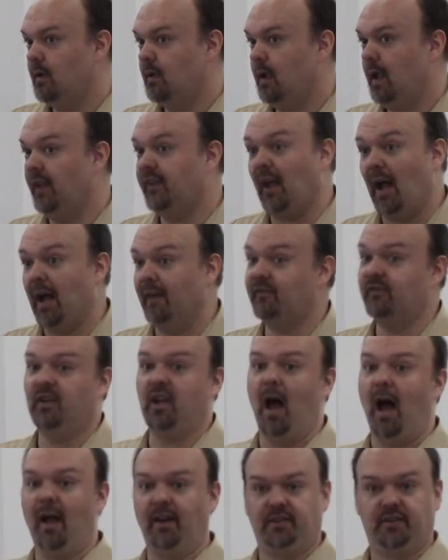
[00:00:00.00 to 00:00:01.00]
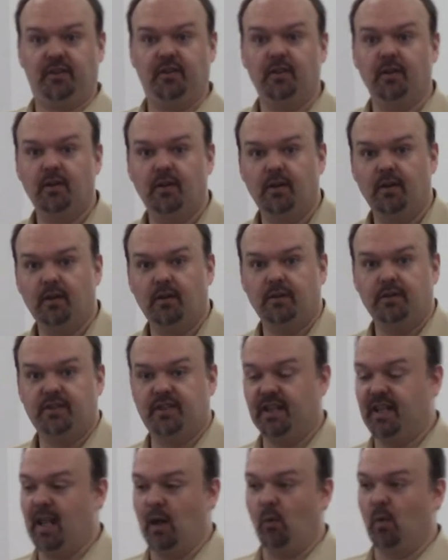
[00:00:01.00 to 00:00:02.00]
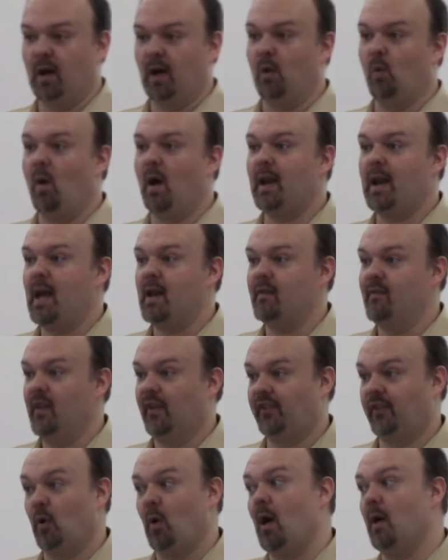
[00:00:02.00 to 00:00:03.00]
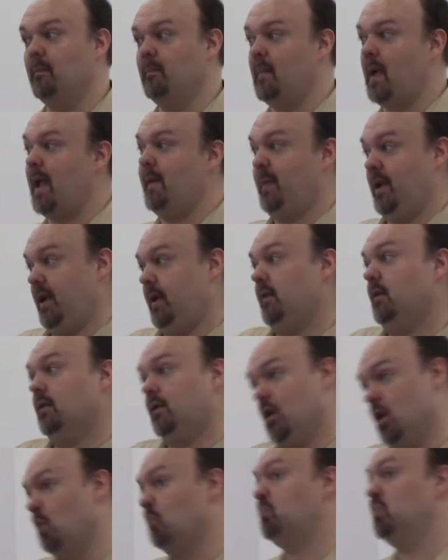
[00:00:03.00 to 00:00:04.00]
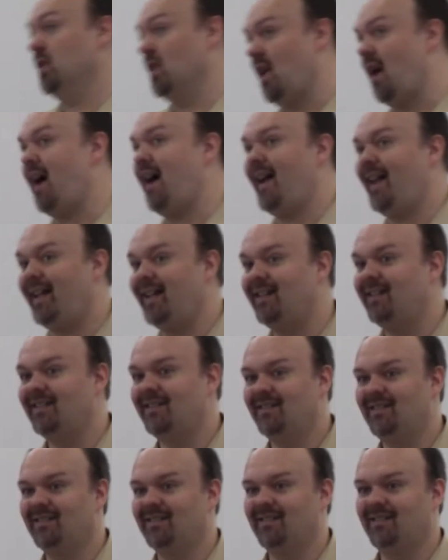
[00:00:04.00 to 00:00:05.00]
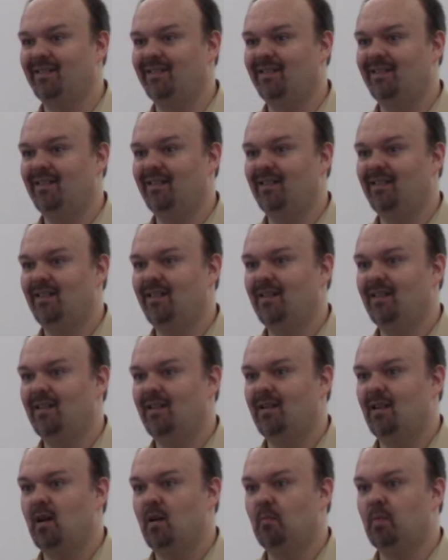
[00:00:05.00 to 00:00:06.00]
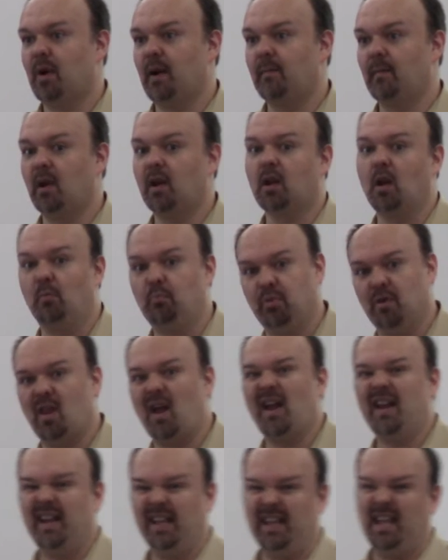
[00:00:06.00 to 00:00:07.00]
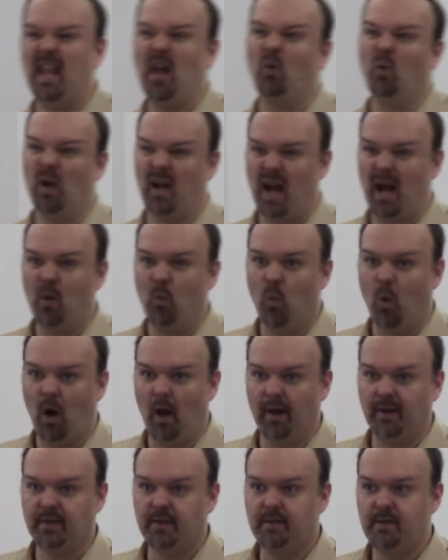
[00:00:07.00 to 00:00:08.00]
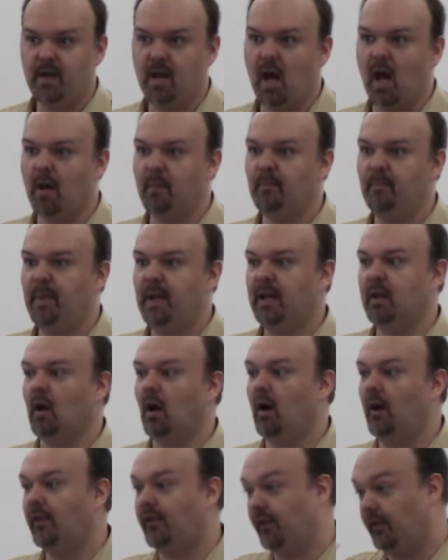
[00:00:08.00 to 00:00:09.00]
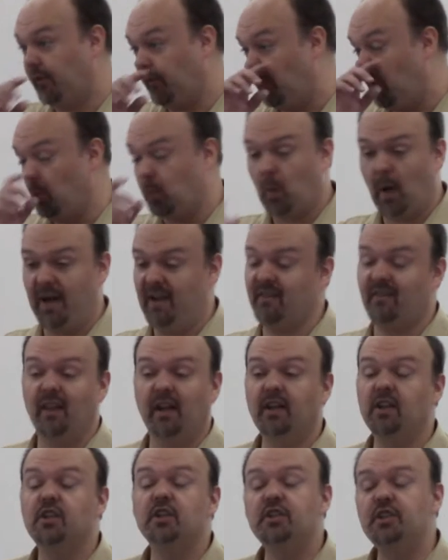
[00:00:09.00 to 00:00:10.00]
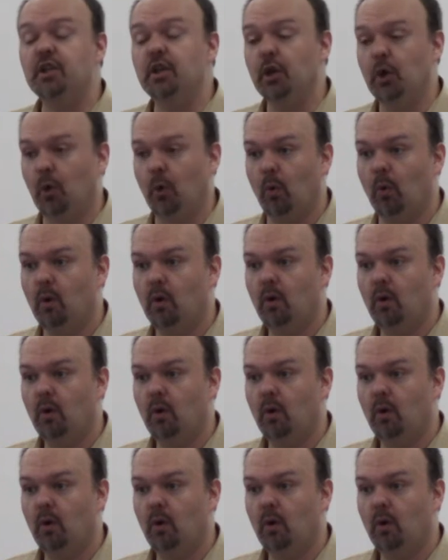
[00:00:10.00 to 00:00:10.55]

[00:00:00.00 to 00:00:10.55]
It's, I've got to get what I want out of this, so I'll maybe comply, but I'm going to comply to get what I want, not because it's the right thing to do.